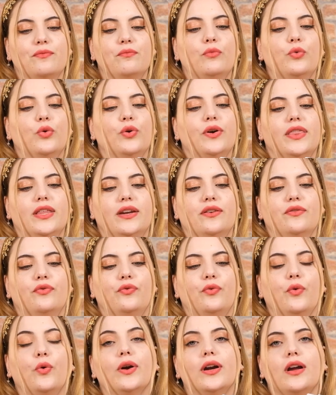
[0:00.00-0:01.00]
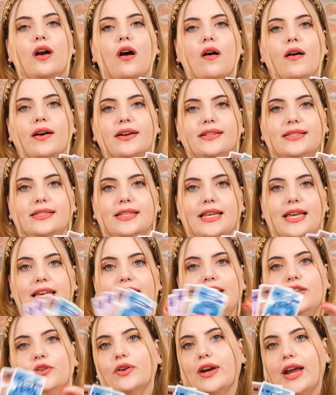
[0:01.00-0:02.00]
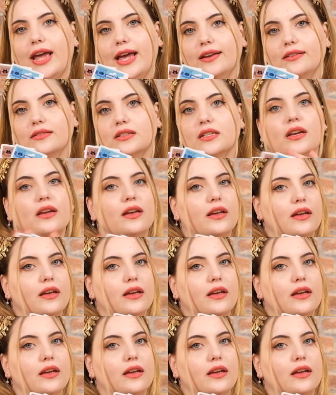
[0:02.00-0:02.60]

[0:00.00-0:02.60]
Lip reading: more than 4 cards in your hand